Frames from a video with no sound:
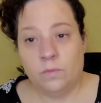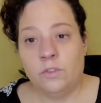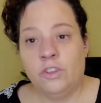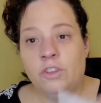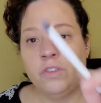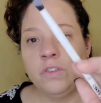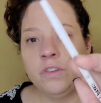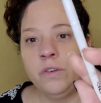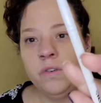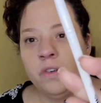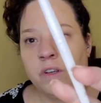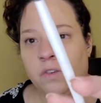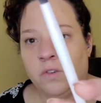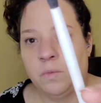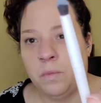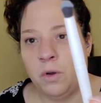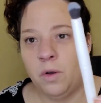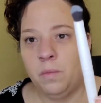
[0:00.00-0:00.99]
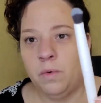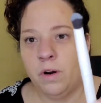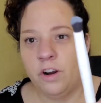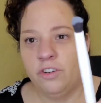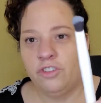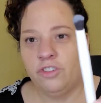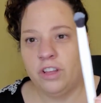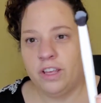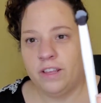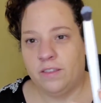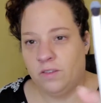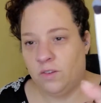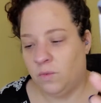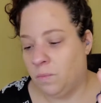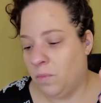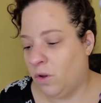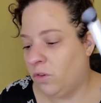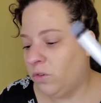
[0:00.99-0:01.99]
Just using a small brush, like the
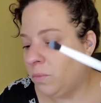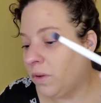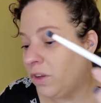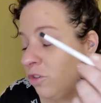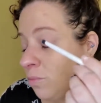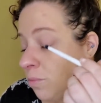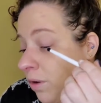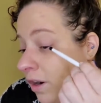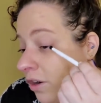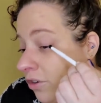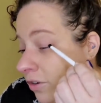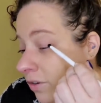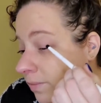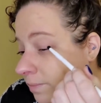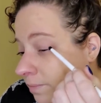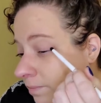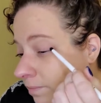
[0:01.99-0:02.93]
small smudge brush.